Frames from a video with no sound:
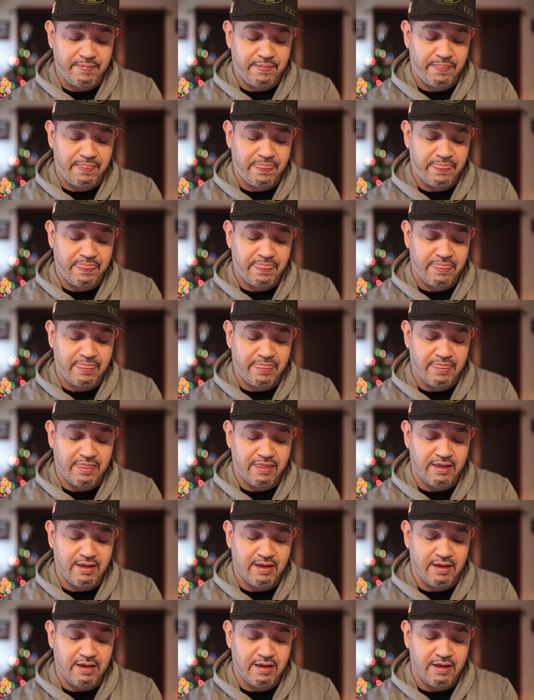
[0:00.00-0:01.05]

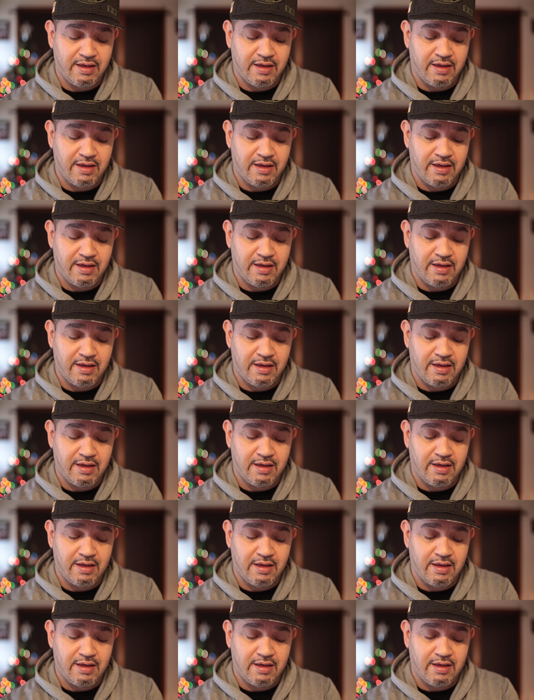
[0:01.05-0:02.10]

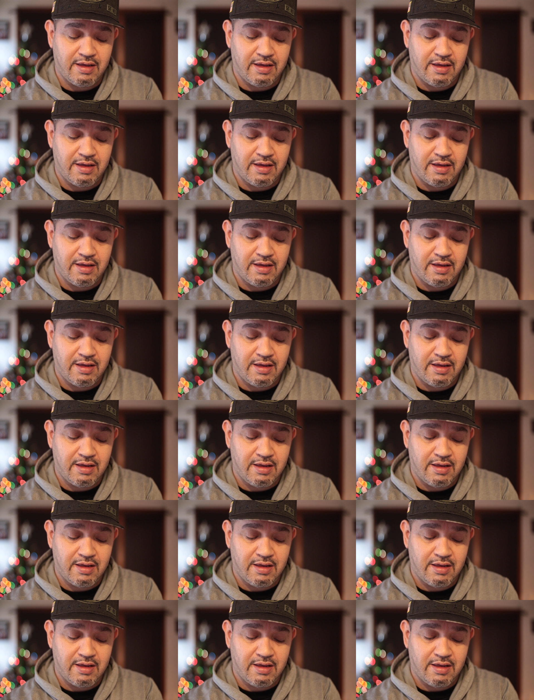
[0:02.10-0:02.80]
Nobody speaks.